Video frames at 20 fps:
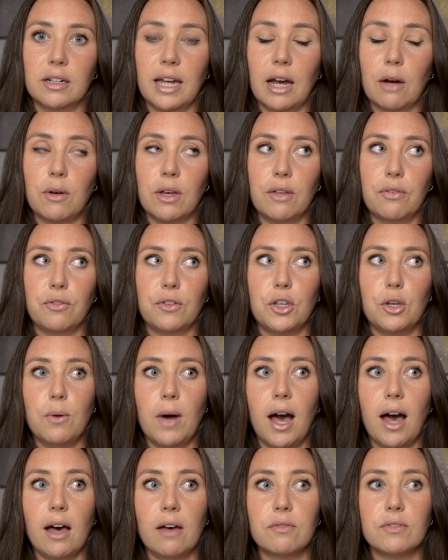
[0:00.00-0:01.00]
Now, if you
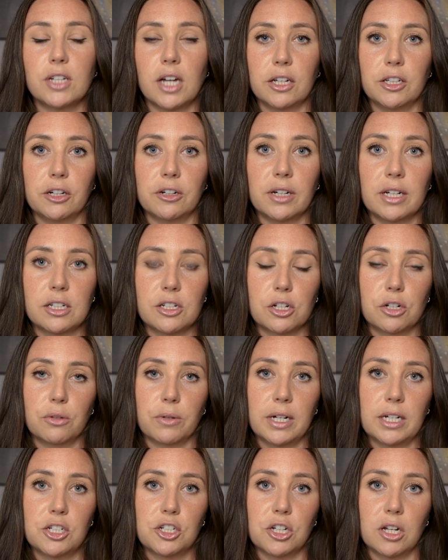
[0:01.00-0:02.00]
have done your
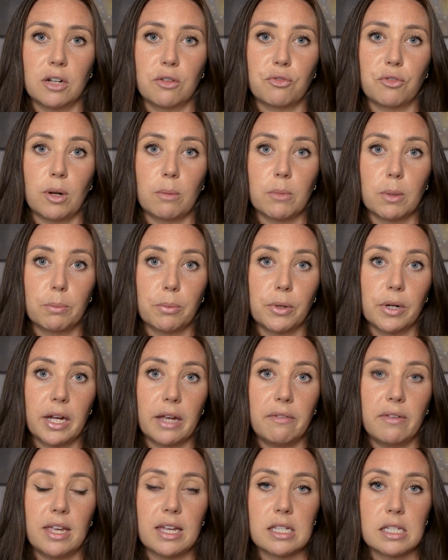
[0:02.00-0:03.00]
integration from the
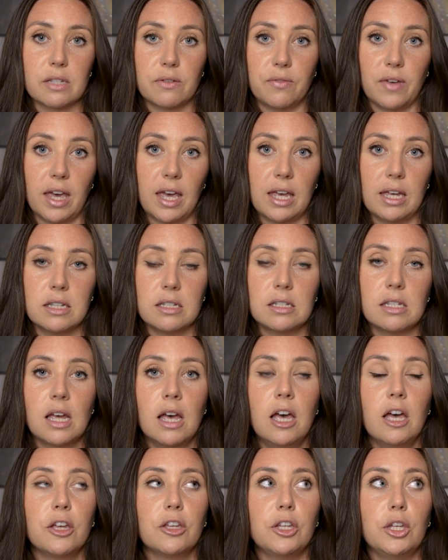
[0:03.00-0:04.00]
previous phase,
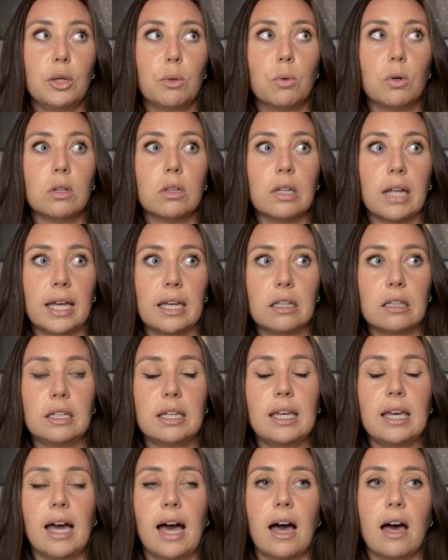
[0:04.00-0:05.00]
you will
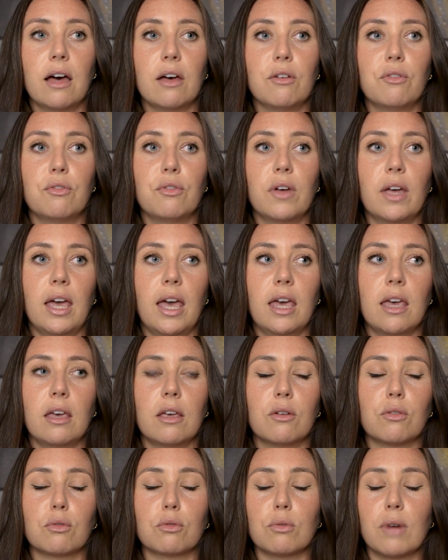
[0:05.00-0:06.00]
likely have
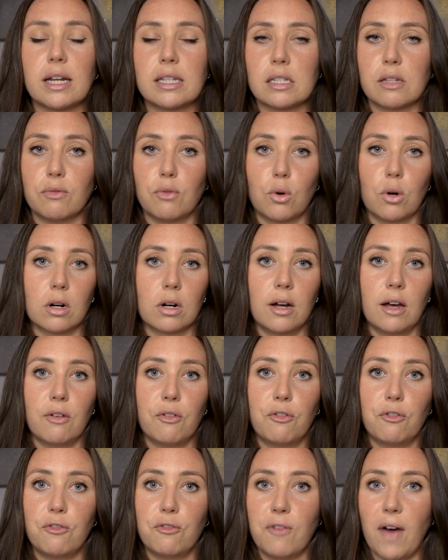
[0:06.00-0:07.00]
a reservoir of
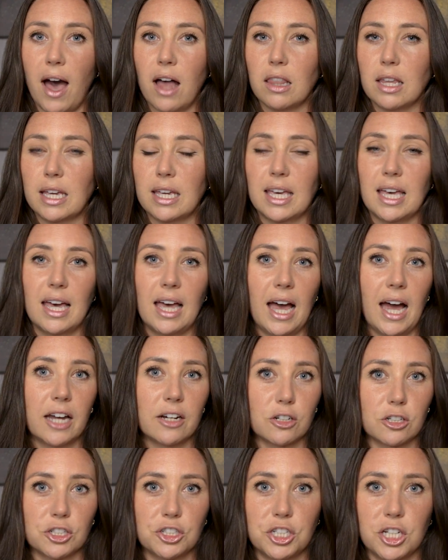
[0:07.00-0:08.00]
phallic
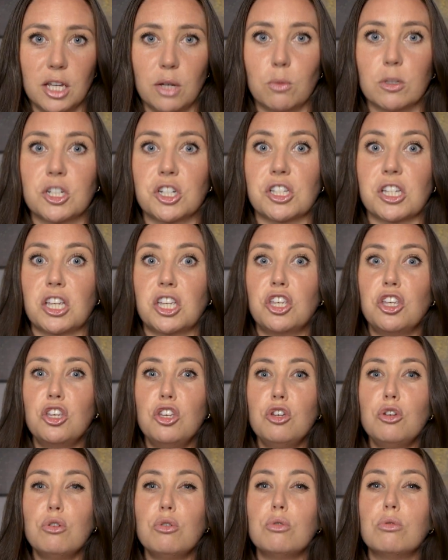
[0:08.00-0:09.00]
energy, which is a
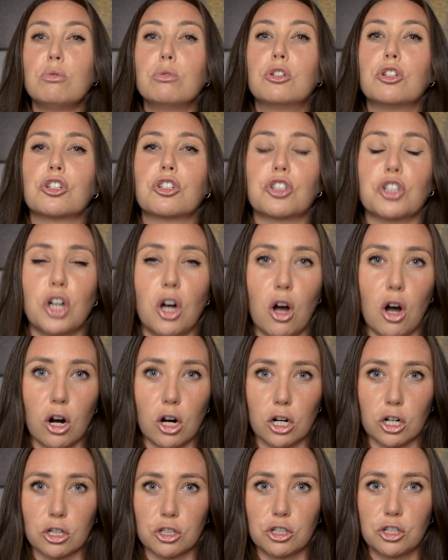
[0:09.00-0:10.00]
huge
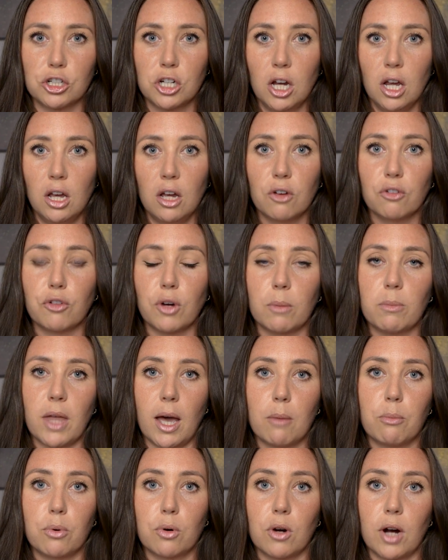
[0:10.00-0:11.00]
charge from
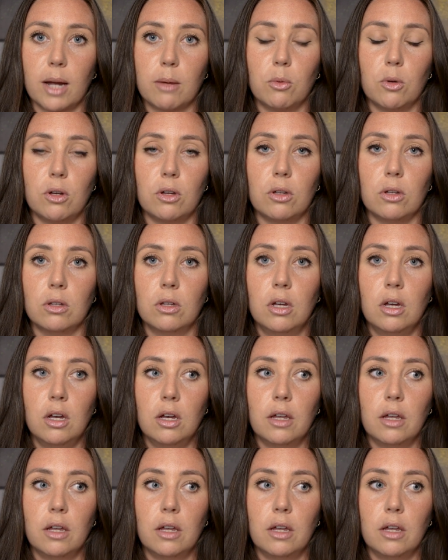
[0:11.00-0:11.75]
that primal